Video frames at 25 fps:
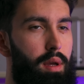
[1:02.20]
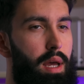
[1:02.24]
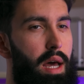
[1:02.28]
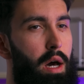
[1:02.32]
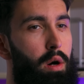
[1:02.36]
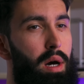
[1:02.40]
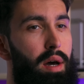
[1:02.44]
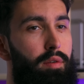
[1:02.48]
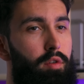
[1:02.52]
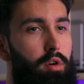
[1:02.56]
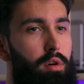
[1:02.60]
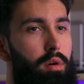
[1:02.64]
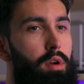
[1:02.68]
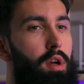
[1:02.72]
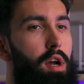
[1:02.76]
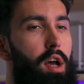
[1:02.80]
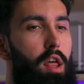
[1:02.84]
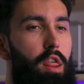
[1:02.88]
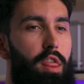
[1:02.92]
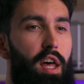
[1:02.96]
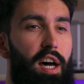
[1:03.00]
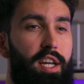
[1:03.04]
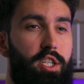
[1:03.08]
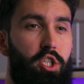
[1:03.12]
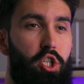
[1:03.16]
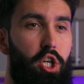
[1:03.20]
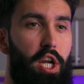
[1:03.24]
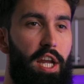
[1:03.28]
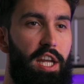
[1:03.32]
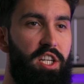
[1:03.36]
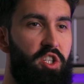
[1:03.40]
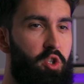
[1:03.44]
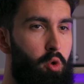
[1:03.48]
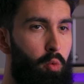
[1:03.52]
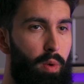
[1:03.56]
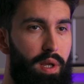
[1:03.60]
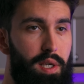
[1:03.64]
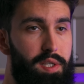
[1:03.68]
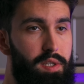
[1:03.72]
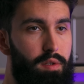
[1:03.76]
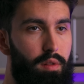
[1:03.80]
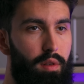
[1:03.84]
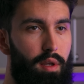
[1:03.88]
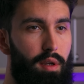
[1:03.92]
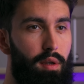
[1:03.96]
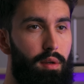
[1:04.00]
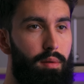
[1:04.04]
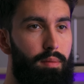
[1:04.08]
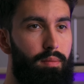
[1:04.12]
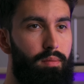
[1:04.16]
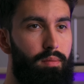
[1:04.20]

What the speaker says: However, that changed recently.